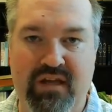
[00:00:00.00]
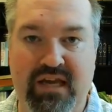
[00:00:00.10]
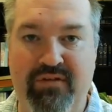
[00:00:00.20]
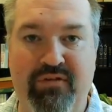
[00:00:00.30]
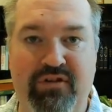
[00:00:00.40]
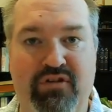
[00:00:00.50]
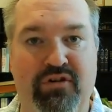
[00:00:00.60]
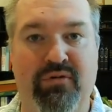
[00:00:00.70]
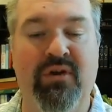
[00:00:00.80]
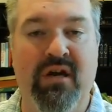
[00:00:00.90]
even
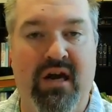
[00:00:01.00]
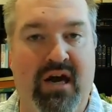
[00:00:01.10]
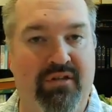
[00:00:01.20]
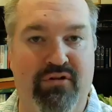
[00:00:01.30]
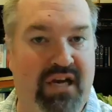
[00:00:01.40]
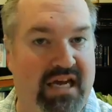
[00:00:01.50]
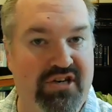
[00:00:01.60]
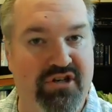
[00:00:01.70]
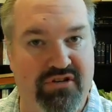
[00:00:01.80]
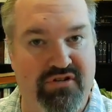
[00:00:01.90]
to other
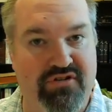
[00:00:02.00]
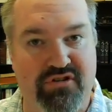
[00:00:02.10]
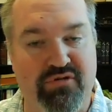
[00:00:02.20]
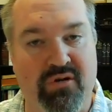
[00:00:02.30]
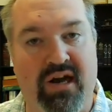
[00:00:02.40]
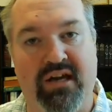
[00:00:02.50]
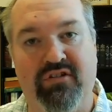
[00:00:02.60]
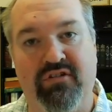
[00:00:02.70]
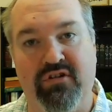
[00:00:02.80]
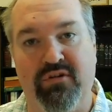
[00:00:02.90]
nations, to try
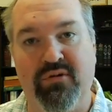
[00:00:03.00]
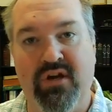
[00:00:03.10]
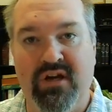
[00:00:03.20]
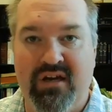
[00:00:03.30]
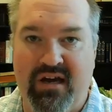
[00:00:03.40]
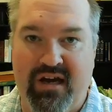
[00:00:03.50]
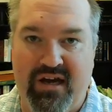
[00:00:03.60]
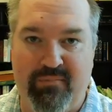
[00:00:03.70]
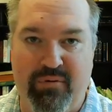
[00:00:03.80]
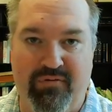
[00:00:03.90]
to
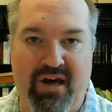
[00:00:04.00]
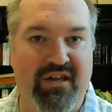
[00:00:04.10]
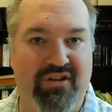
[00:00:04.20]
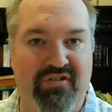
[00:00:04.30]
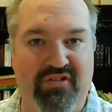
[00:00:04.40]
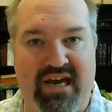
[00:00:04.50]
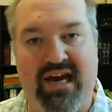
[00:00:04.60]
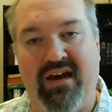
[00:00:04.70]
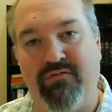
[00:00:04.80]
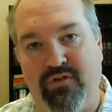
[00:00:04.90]
uh, provide the
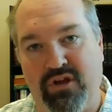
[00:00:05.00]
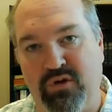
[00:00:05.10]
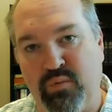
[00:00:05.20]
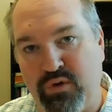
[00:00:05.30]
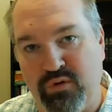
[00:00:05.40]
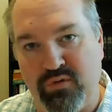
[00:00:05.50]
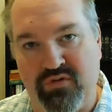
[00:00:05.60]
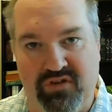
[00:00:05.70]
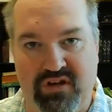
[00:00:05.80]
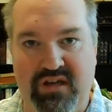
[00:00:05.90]
salve for their
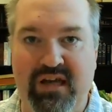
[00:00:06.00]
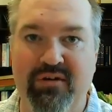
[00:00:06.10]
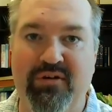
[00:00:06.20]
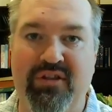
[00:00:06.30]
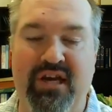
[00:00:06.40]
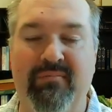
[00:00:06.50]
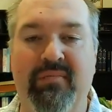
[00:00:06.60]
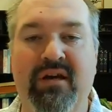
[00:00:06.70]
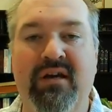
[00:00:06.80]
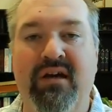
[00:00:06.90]
wounds and heal
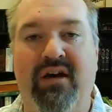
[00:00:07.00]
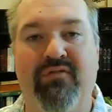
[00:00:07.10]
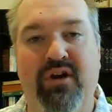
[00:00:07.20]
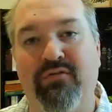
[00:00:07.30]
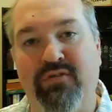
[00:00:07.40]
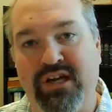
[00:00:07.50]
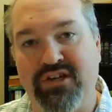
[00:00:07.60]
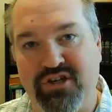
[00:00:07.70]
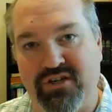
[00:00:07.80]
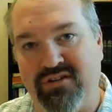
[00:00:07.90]
them of their
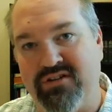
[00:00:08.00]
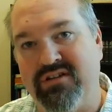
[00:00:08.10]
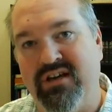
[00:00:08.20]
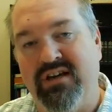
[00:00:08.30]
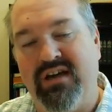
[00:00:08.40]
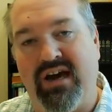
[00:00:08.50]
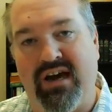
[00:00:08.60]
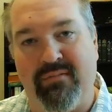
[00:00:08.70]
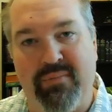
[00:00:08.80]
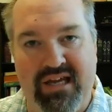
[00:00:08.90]
afflictions.
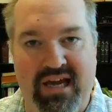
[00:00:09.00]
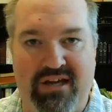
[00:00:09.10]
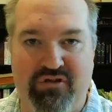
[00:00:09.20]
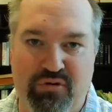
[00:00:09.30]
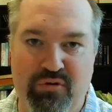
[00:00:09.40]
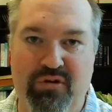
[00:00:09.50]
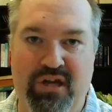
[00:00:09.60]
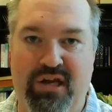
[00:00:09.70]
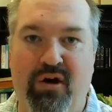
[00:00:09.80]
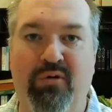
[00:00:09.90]
Uh, but yet,
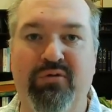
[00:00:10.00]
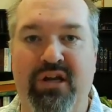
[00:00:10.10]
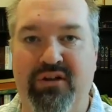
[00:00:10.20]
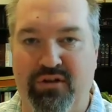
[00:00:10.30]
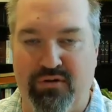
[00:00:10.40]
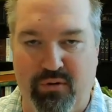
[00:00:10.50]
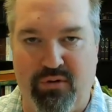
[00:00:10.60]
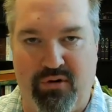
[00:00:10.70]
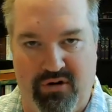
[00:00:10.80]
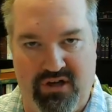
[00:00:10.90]
truly, only the
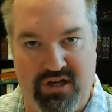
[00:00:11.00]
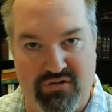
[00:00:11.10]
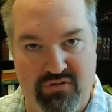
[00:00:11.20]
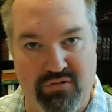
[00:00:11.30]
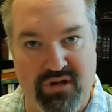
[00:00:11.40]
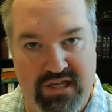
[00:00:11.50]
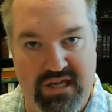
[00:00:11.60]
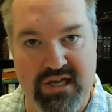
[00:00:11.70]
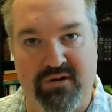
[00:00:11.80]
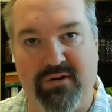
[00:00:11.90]
Lord can truly
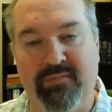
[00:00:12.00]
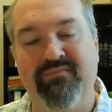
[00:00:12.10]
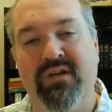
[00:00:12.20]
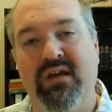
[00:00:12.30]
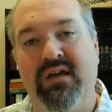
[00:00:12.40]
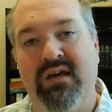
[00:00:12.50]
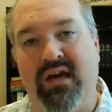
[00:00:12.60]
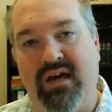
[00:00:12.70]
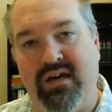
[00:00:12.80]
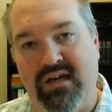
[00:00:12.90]
heal,
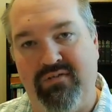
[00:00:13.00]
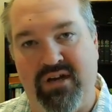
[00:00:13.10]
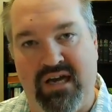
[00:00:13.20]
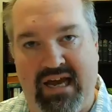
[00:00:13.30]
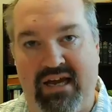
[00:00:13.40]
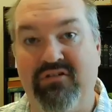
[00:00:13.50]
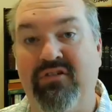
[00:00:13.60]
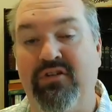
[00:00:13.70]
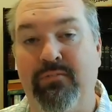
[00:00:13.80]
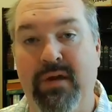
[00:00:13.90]
uh, even as
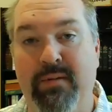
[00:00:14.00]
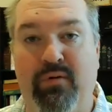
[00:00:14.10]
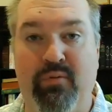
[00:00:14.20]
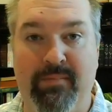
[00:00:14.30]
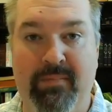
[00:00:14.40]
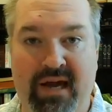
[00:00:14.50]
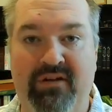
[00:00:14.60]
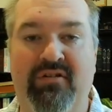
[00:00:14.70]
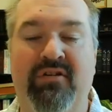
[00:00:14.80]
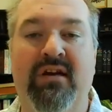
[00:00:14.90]
his people
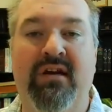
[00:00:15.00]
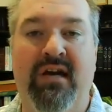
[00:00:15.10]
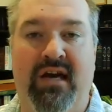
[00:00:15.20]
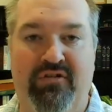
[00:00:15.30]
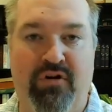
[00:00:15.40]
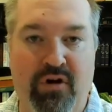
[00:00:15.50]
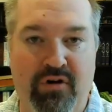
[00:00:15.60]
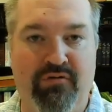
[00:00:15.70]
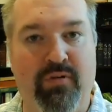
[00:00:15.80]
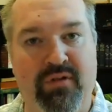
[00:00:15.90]
repent and
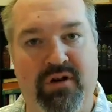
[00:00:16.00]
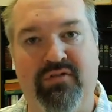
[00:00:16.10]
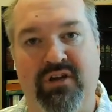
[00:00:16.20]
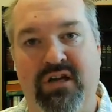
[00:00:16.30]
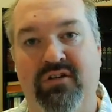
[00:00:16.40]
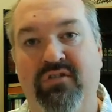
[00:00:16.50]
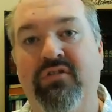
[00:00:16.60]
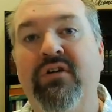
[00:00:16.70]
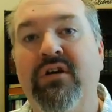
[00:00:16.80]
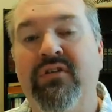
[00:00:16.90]
turn from their
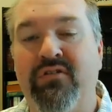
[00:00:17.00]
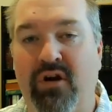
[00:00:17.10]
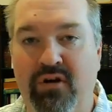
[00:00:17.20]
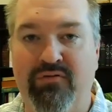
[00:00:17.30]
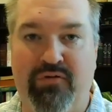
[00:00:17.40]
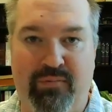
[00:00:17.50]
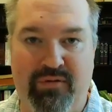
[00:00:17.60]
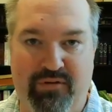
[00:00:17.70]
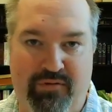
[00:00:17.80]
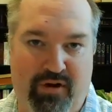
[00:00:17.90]
sins, turn from
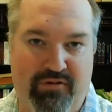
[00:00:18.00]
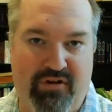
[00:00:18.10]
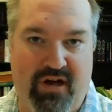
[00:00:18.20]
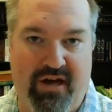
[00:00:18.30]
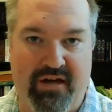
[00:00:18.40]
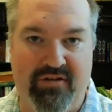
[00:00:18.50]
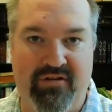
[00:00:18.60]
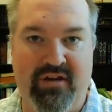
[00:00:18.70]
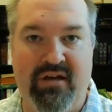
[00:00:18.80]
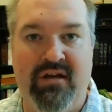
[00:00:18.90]
their false
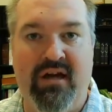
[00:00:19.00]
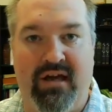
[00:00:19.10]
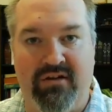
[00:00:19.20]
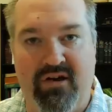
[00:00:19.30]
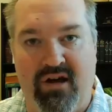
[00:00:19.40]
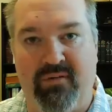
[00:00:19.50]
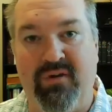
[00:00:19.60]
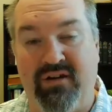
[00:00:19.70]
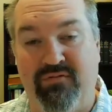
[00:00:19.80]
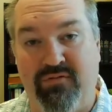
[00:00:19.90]
gods, and
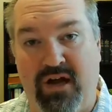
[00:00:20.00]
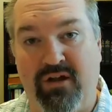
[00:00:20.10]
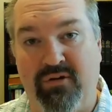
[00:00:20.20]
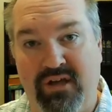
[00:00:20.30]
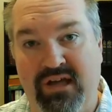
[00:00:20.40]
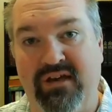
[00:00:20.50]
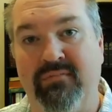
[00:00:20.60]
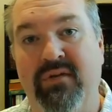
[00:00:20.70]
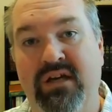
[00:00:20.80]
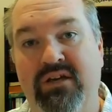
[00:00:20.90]
come and follow
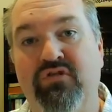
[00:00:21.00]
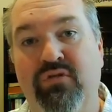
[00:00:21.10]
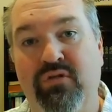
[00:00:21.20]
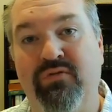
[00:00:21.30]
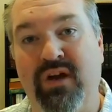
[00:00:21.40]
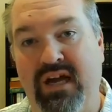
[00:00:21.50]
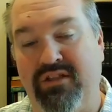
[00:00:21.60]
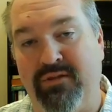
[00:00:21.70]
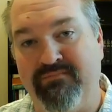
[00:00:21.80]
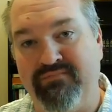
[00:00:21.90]
him in true
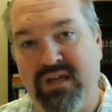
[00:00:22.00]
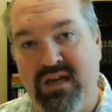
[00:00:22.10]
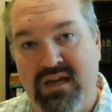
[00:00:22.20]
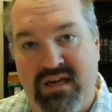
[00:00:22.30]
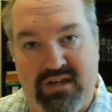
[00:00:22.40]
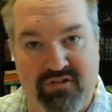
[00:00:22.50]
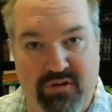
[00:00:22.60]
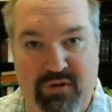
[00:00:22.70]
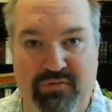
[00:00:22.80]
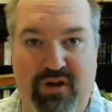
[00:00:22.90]
faith. And
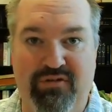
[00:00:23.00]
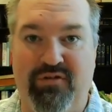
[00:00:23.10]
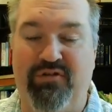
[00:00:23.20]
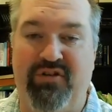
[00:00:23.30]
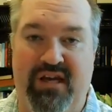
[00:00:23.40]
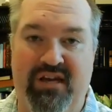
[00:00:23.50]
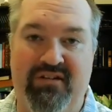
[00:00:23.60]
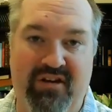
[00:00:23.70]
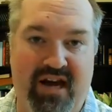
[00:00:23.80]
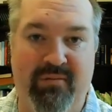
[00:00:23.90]
so we've also seen
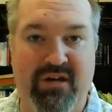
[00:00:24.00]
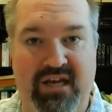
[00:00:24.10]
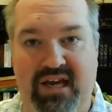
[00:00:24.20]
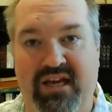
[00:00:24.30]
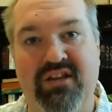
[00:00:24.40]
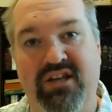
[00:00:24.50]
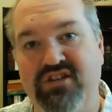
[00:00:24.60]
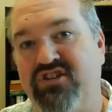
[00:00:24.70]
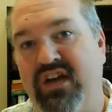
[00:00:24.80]
time and again in these